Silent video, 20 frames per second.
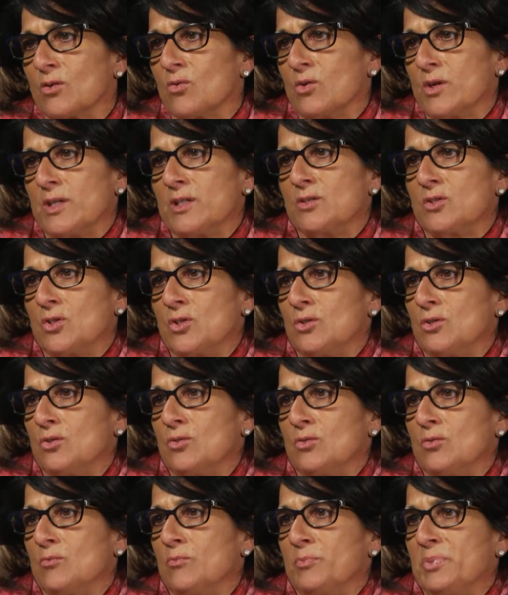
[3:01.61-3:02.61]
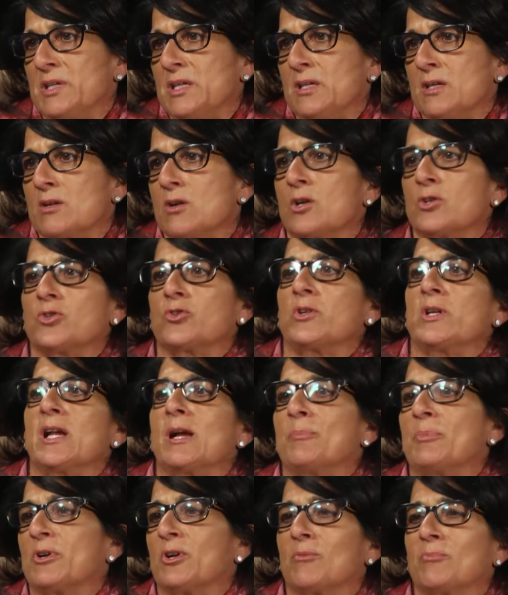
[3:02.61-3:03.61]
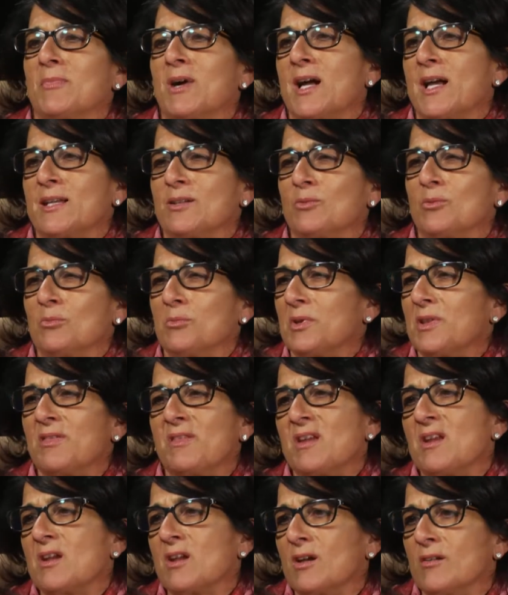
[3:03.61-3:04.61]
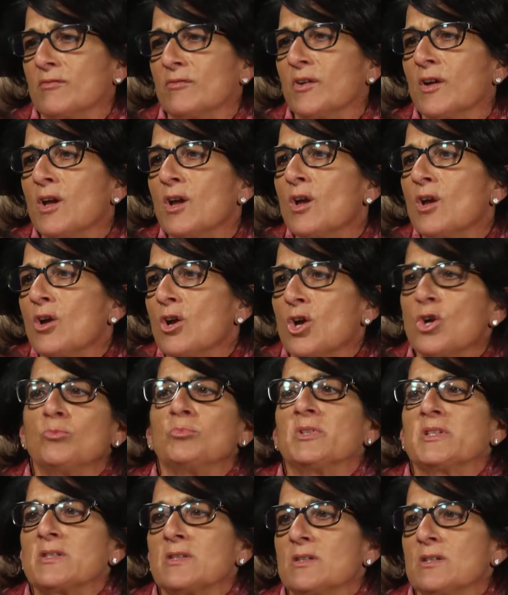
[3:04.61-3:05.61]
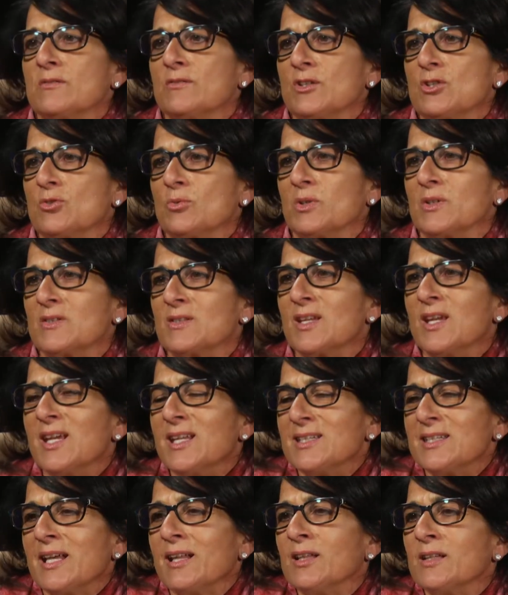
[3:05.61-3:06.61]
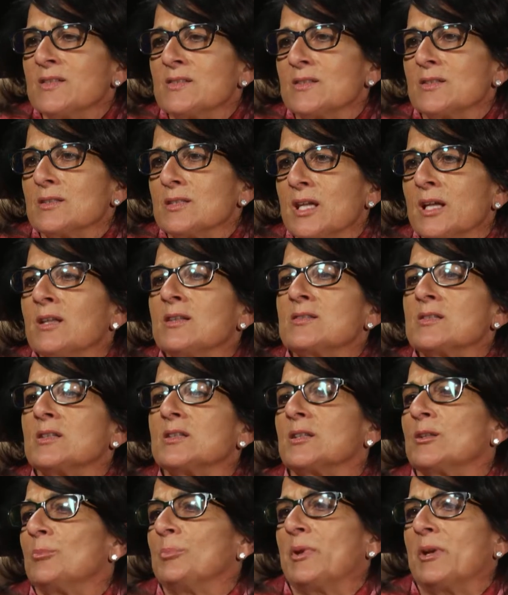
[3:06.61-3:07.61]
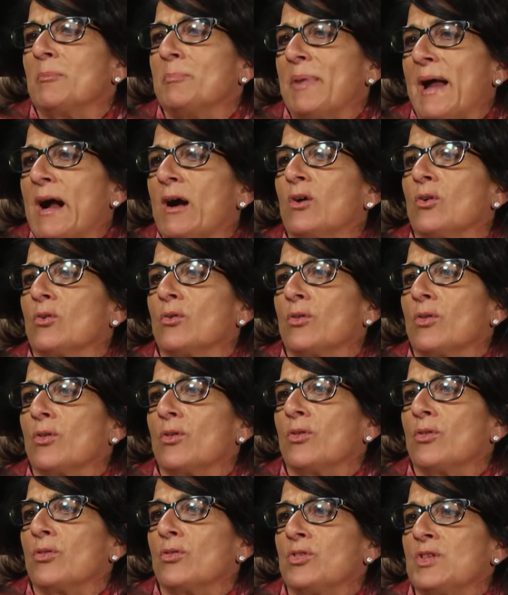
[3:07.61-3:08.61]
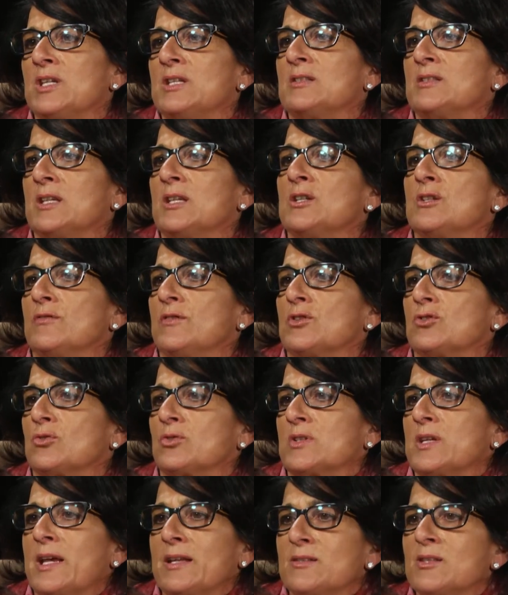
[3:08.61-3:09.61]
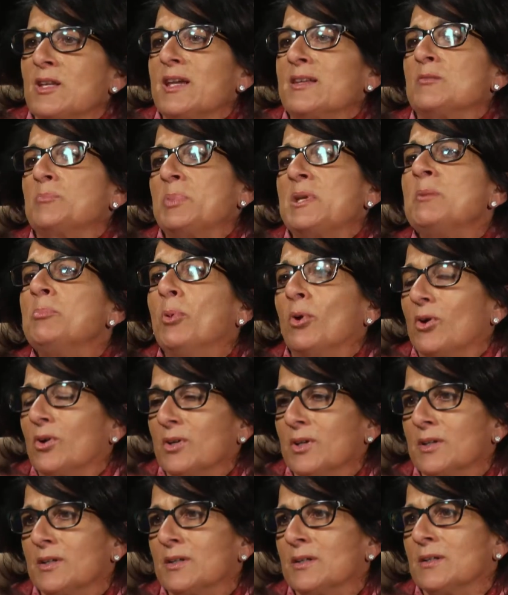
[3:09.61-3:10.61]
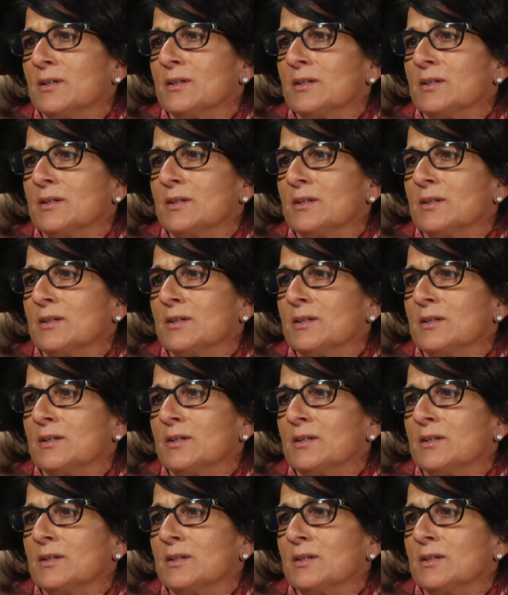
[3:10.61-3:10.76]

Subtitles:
are going to be conjuring up in our mind when we think of homeless individuals. Tell us a little bit about these individuals as people.